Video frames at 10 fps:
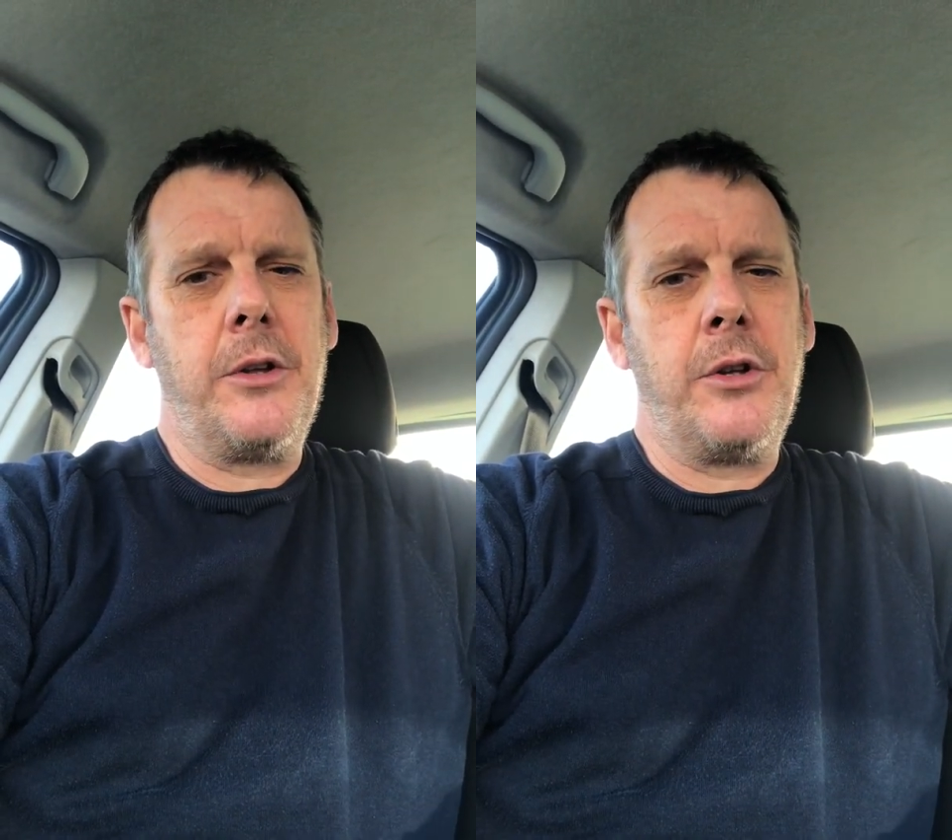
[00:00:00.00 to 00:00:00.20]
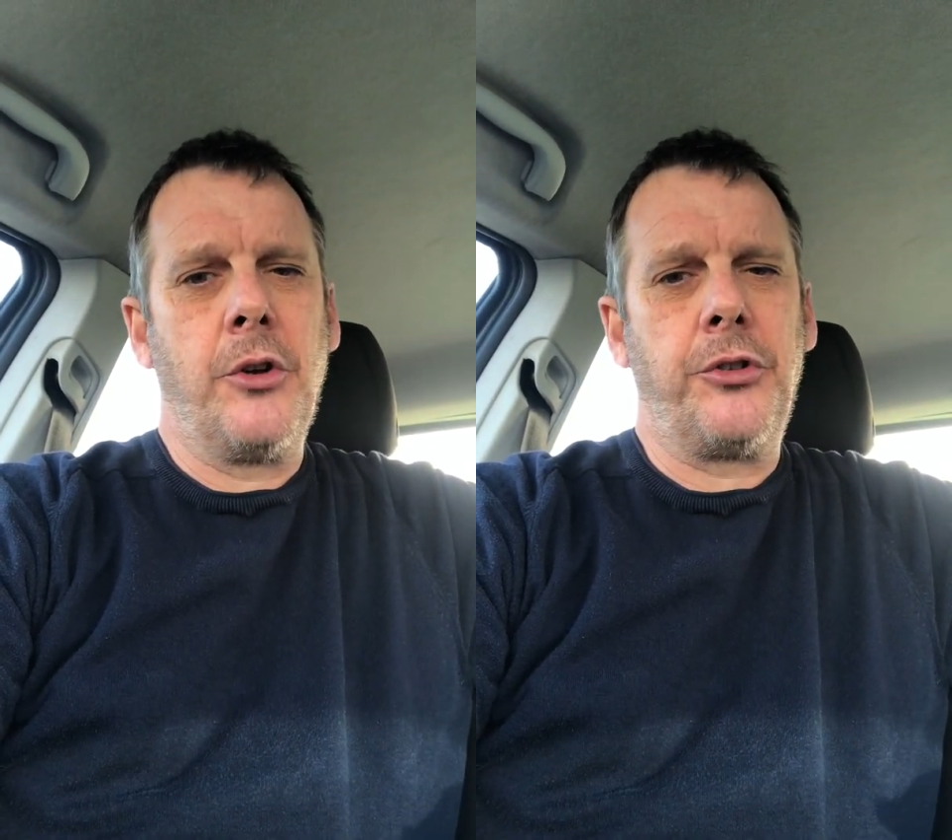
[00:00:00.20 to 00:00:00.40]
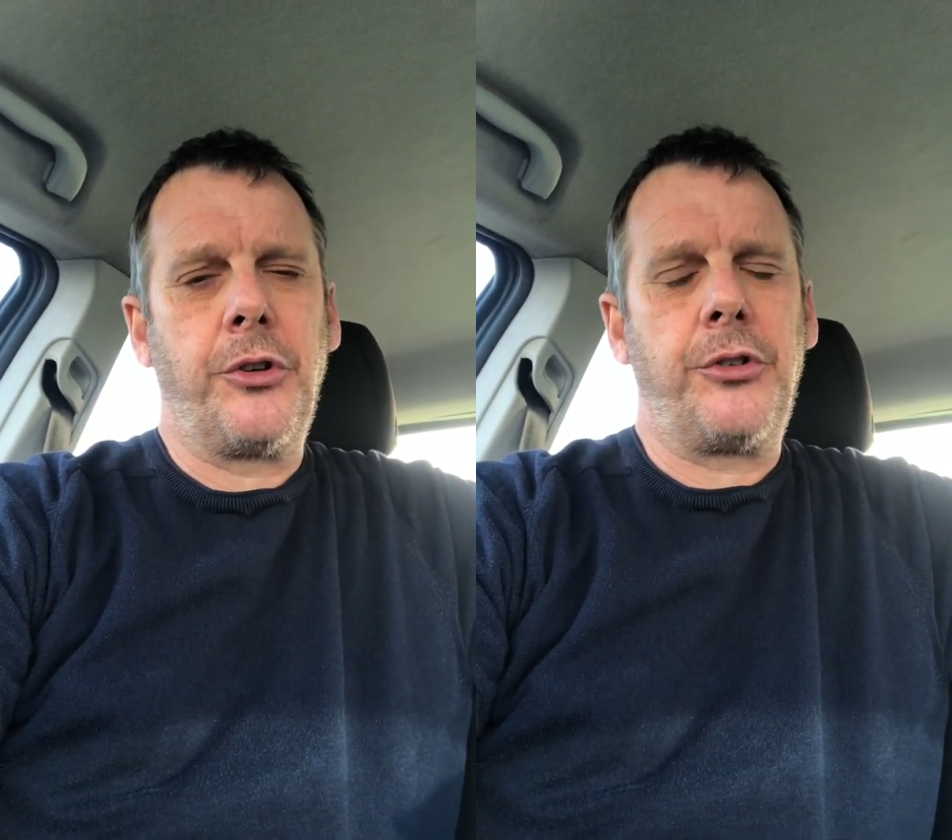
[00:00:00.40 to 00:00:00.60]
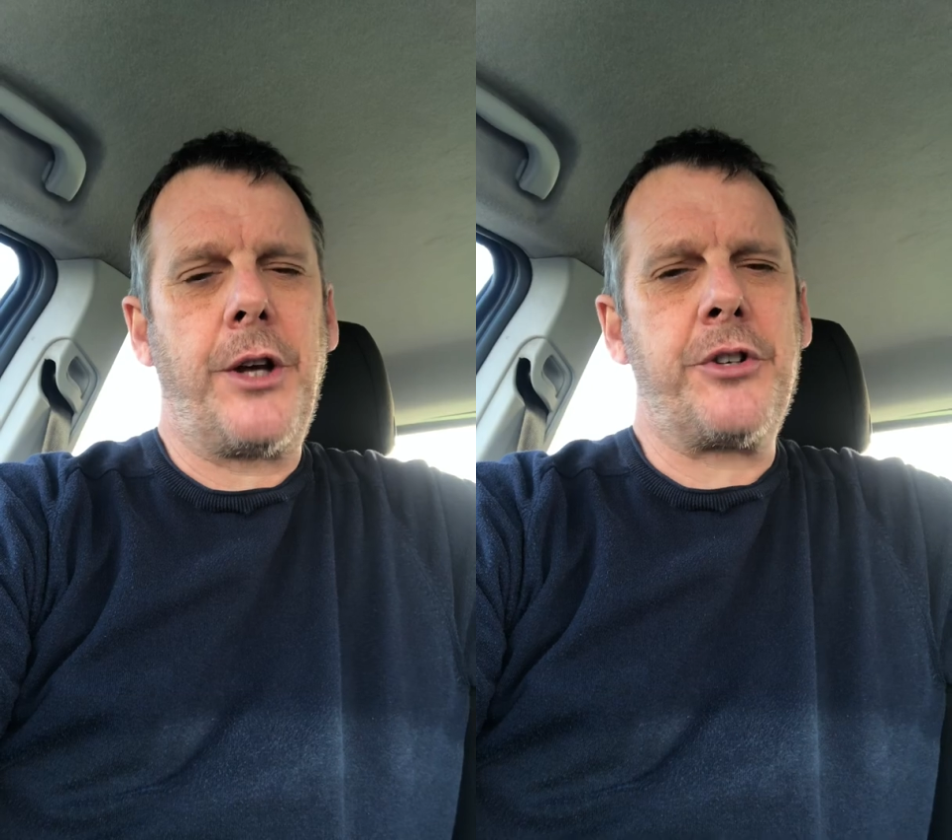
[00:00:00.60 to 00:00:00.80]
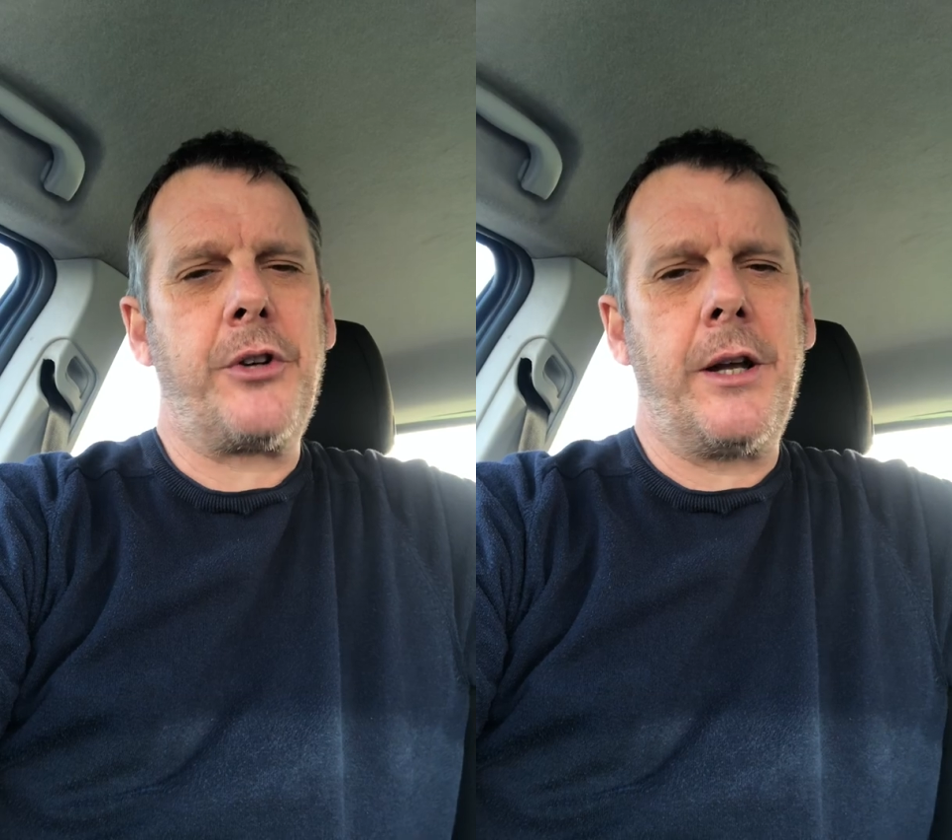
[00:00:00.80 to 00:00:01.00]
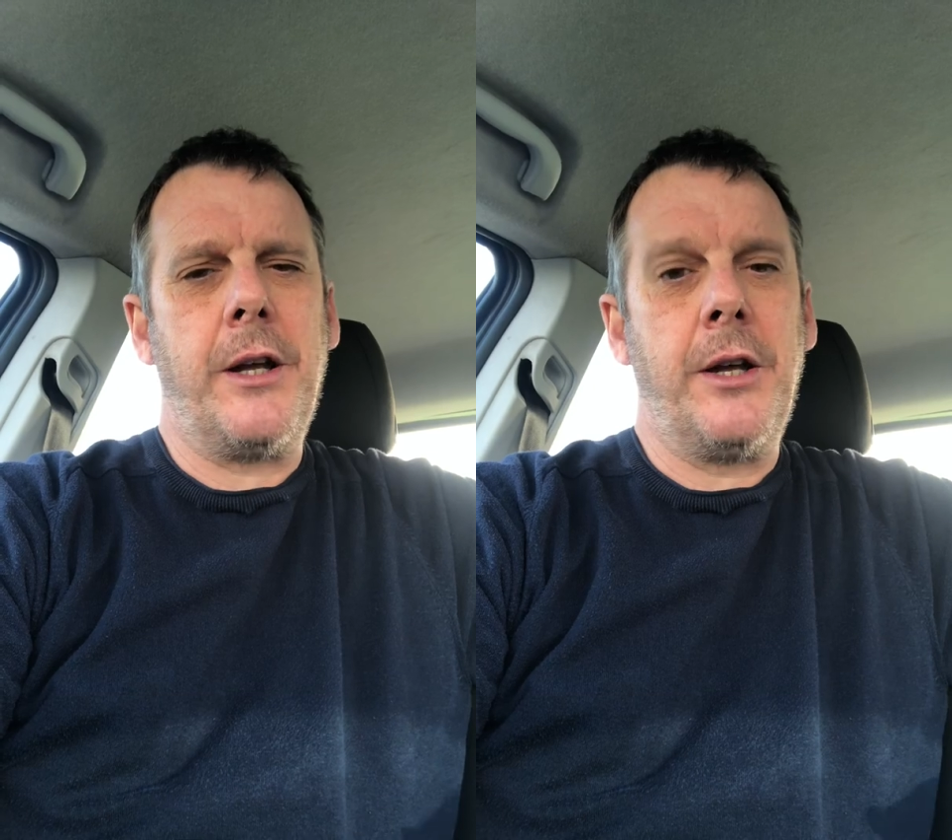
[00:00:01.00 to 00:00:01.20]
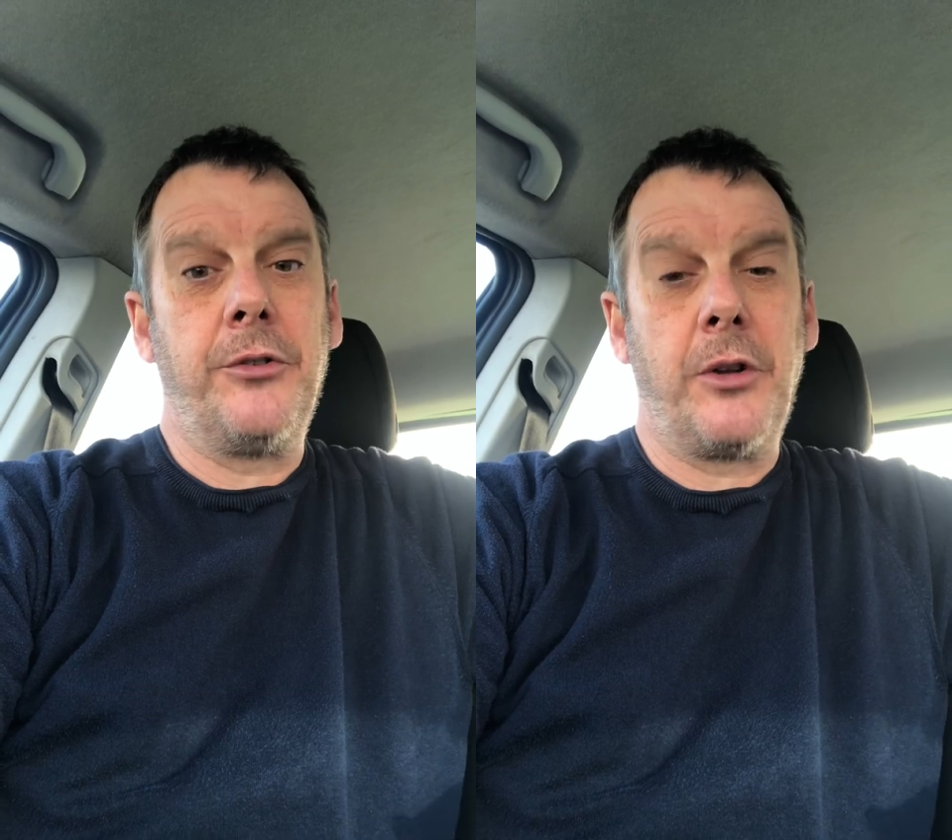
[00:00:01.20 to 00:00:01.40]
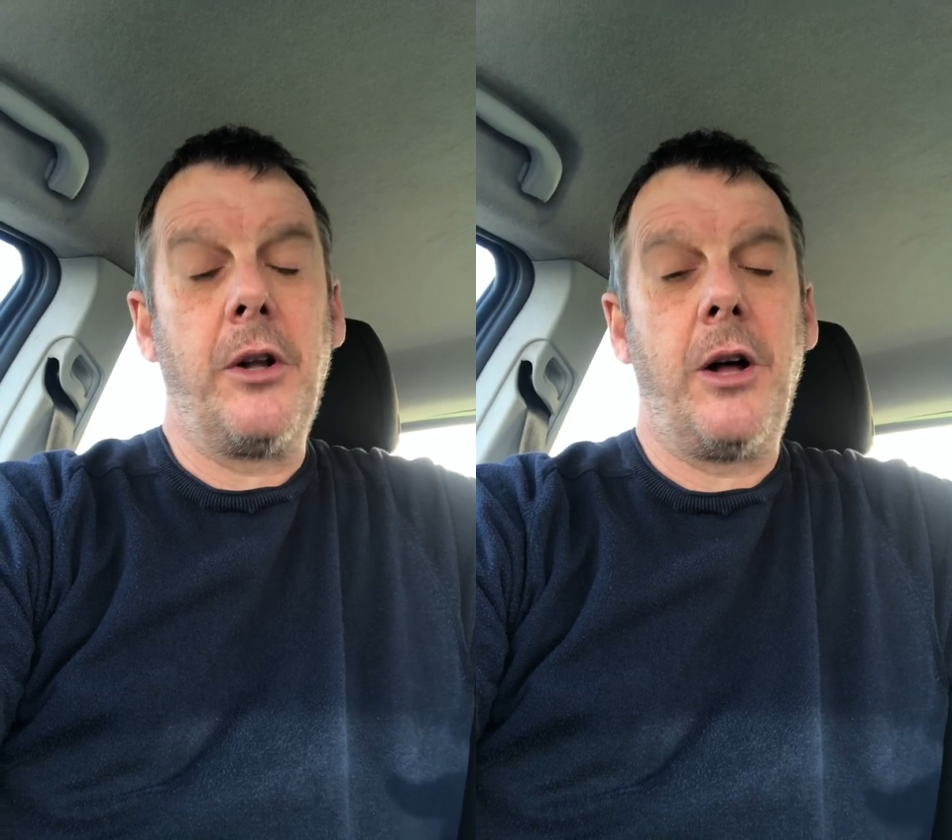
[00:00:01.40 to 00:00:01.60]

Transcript: your success rate is